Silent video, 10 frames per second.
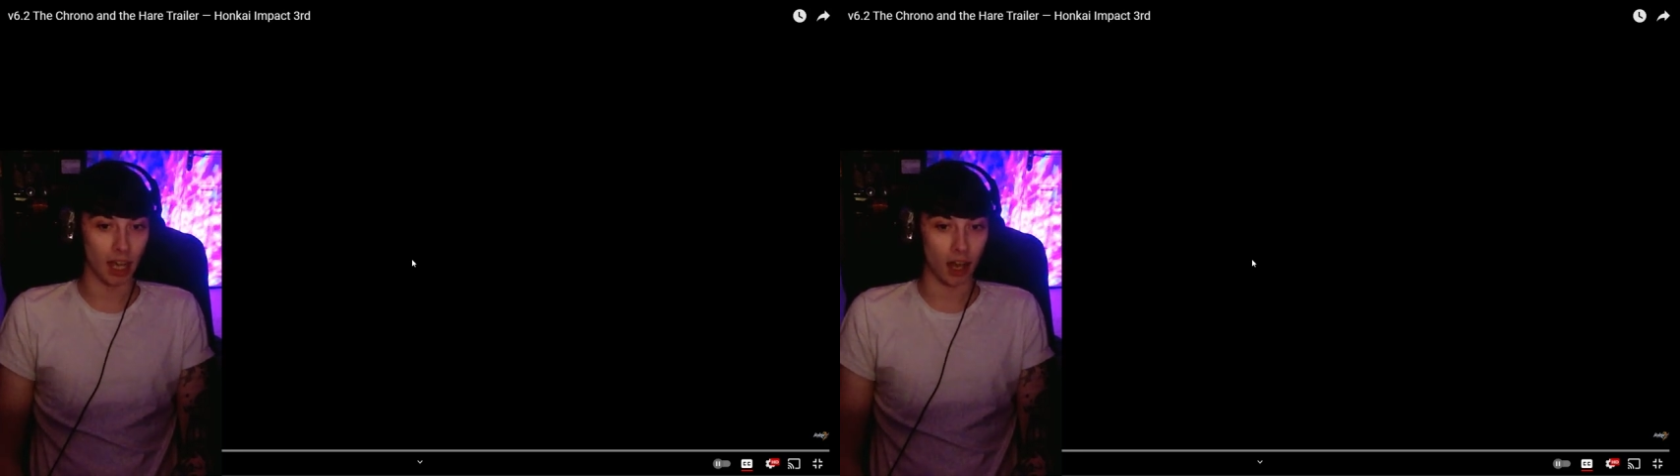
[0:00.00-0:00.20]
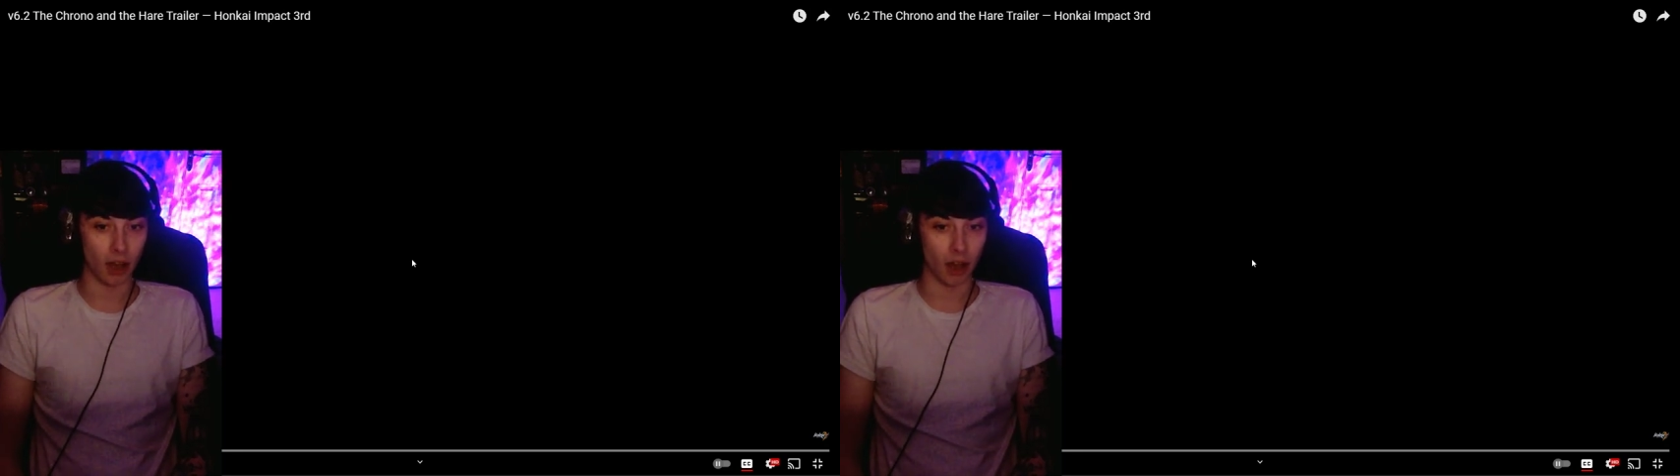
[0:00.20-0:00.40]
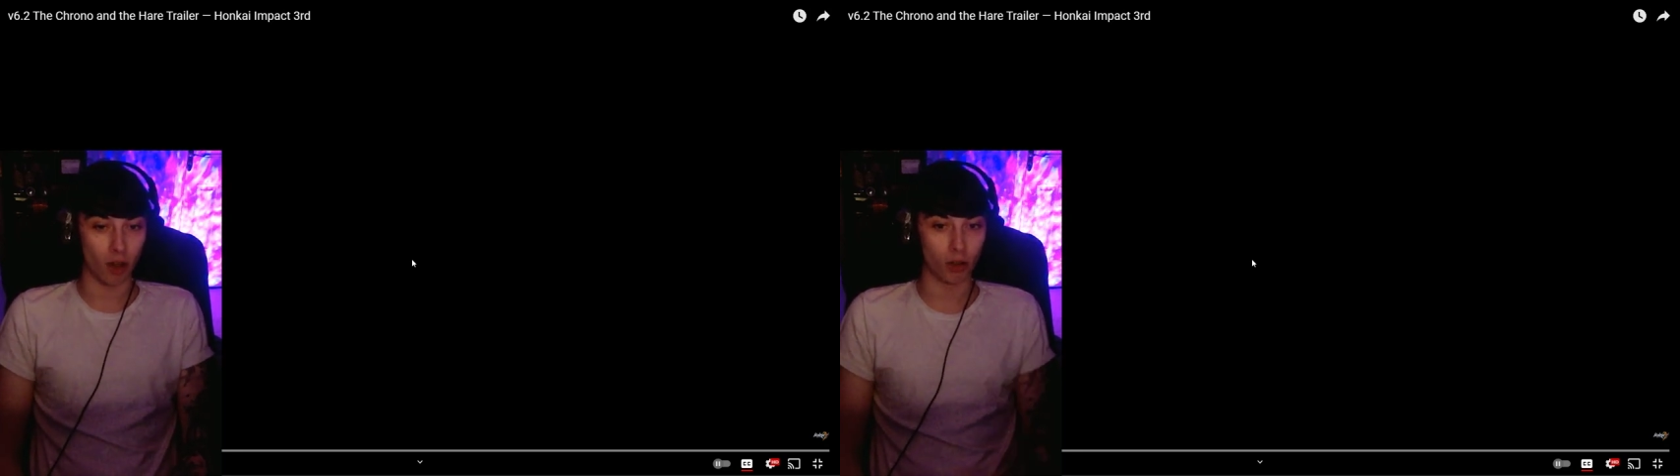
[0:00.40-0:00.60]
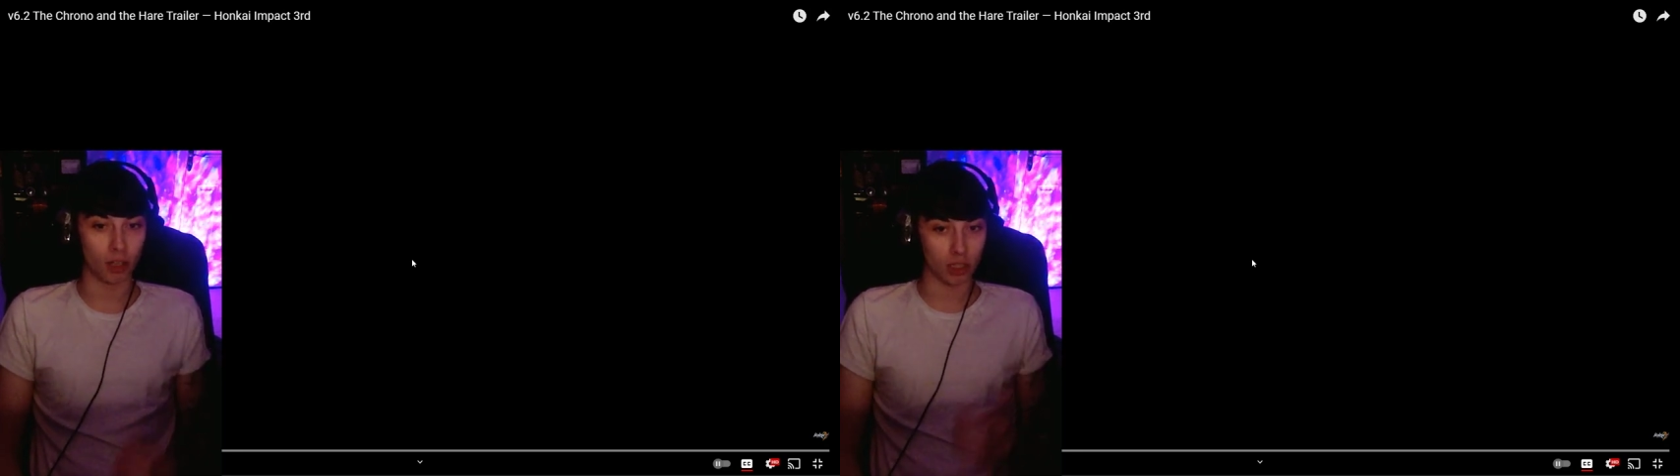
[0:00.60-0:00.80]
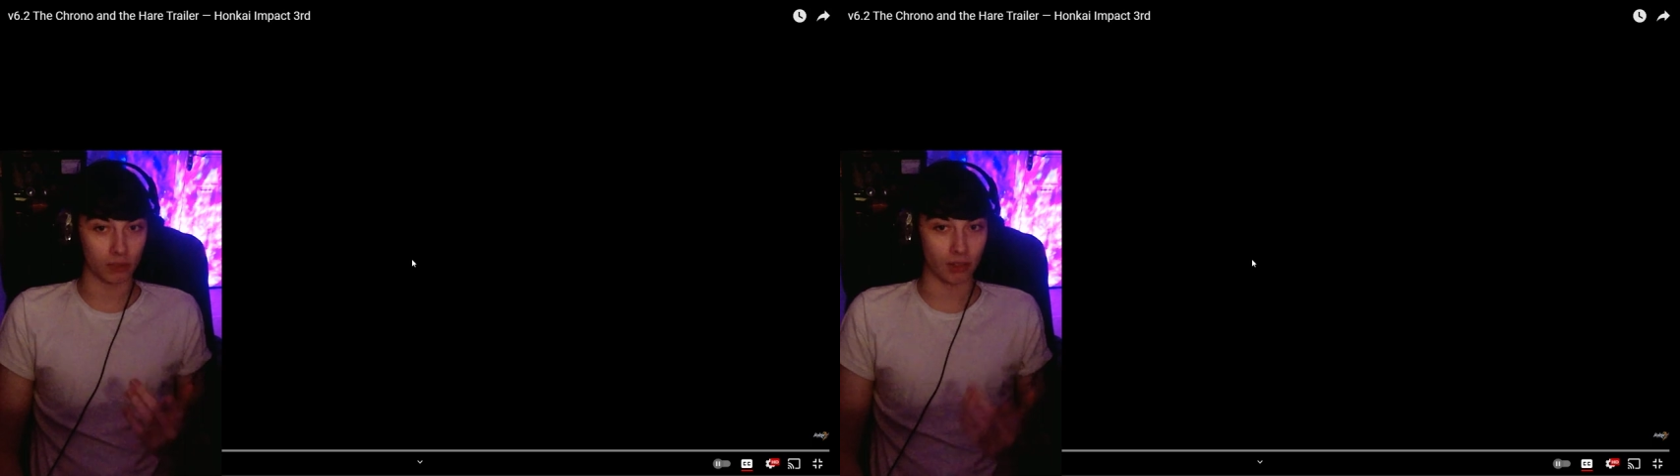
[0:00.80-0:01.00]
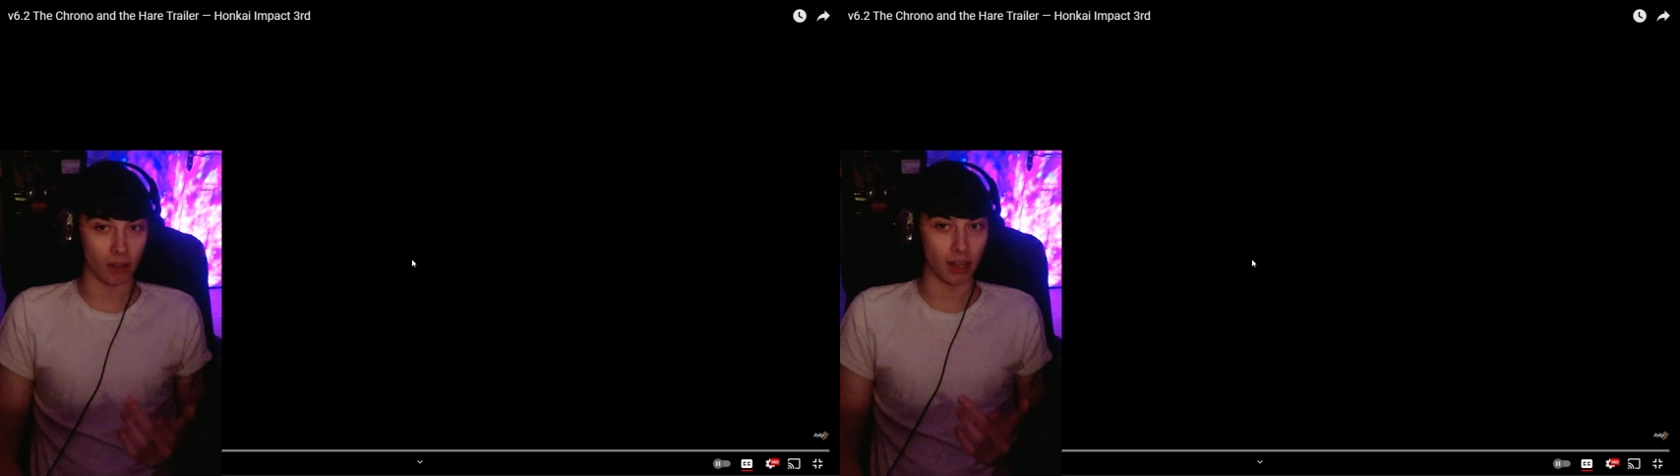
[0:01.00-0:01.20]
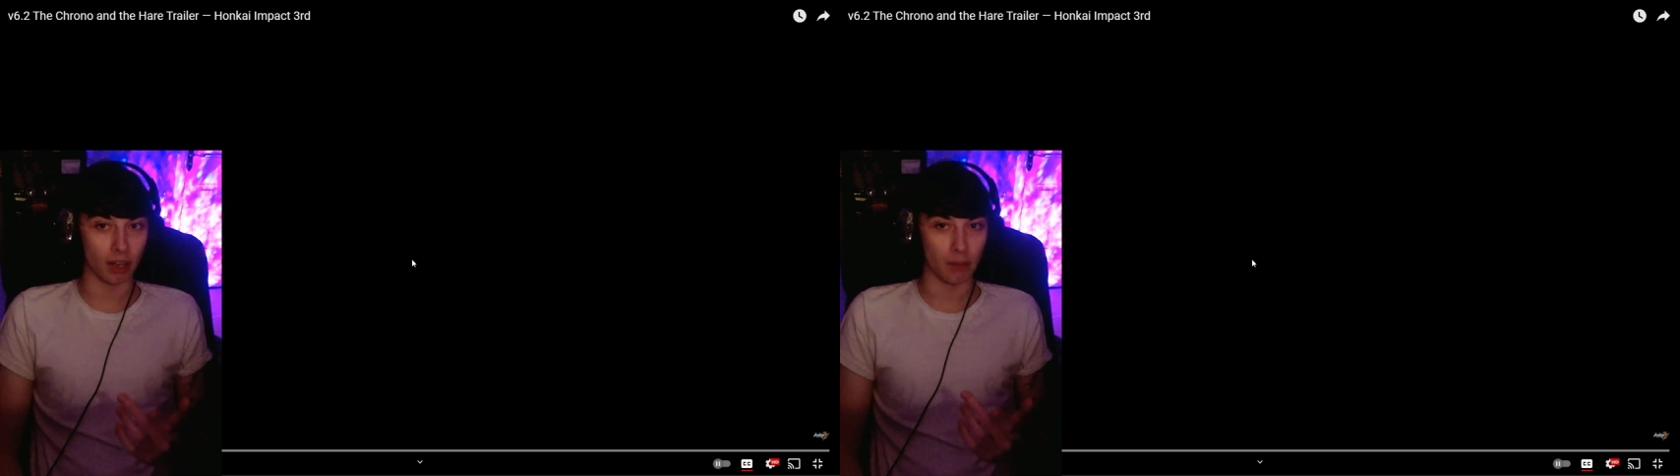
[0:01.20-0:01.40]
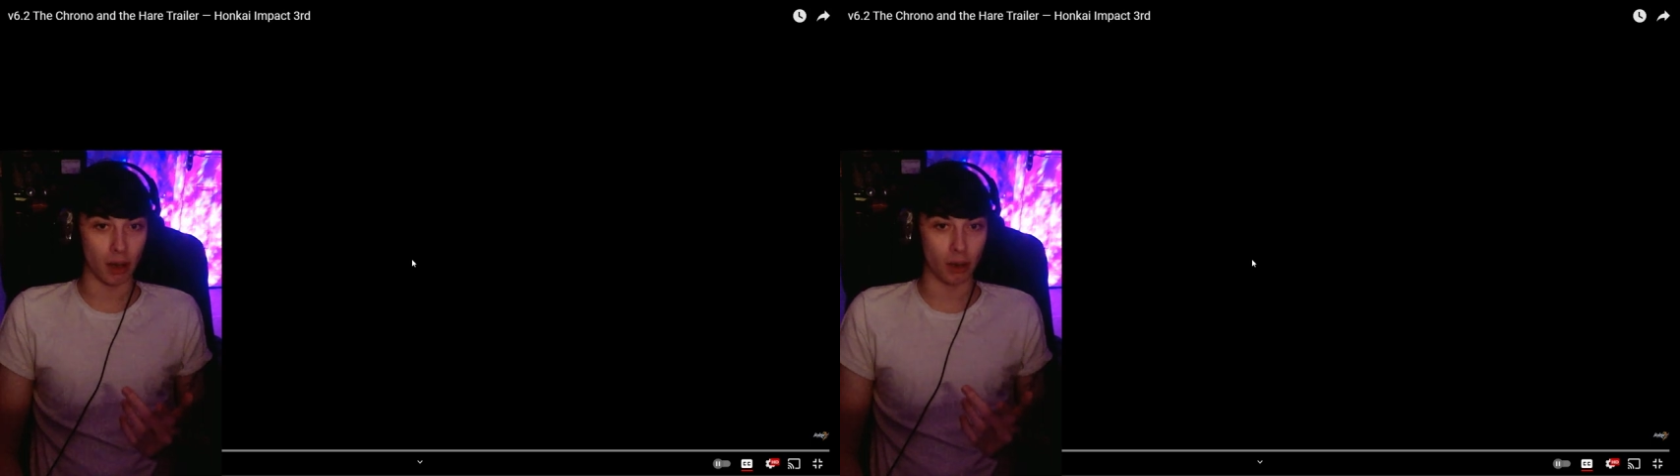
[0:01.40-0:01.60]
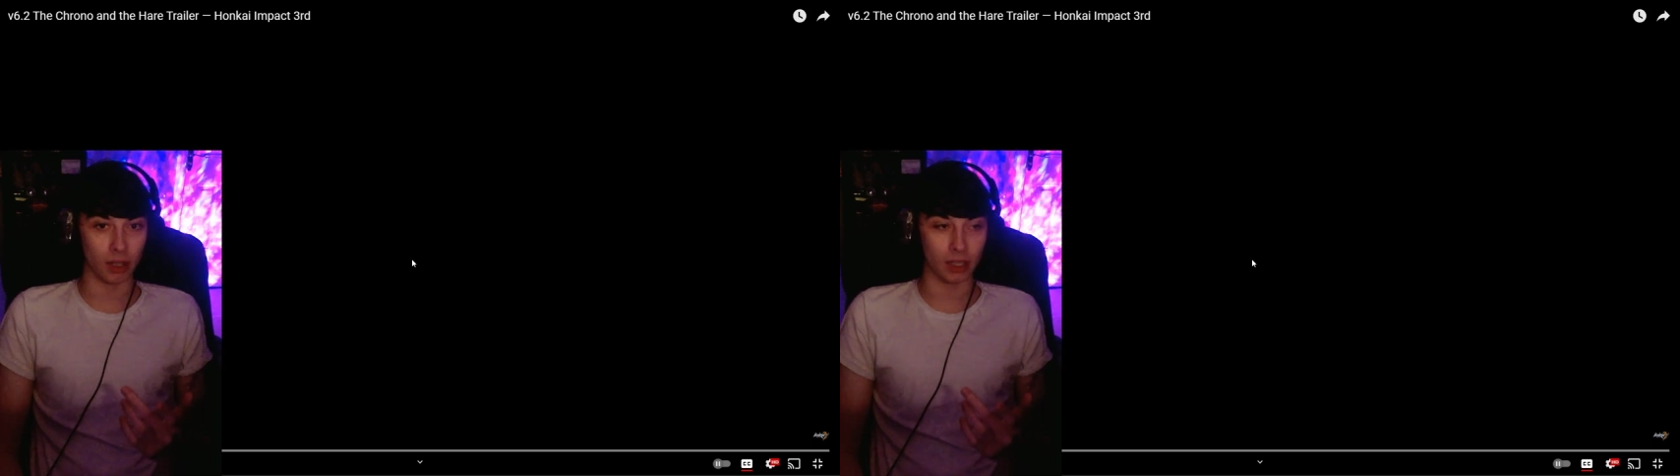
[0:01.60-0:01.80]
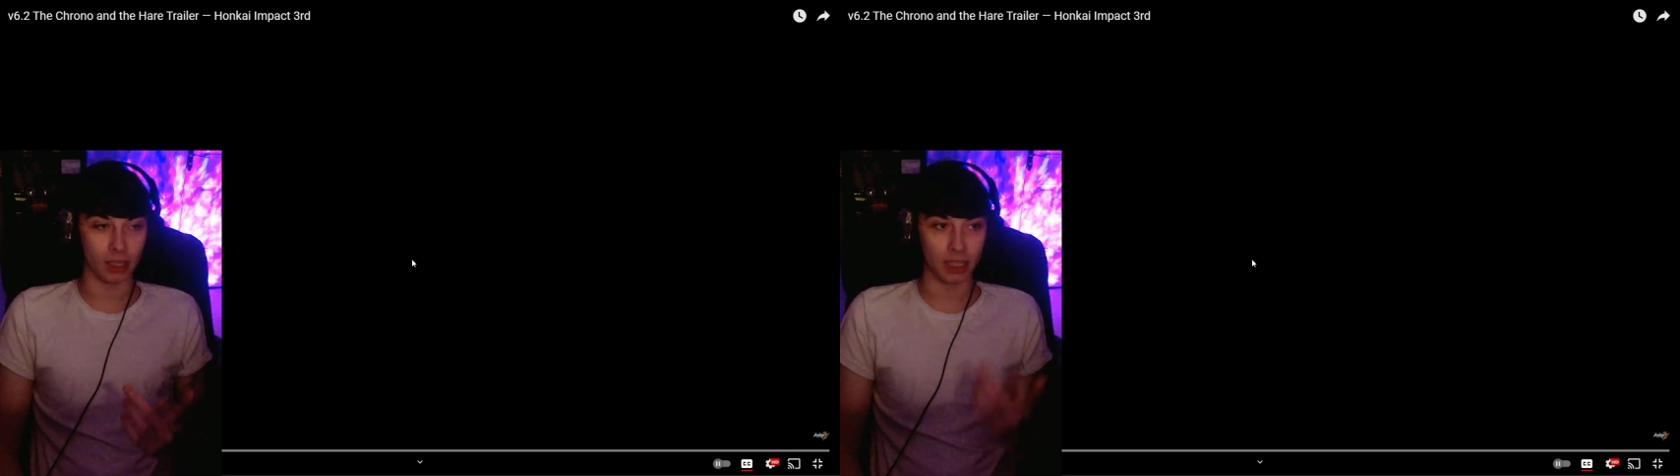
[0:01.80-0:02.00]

I only just found out about it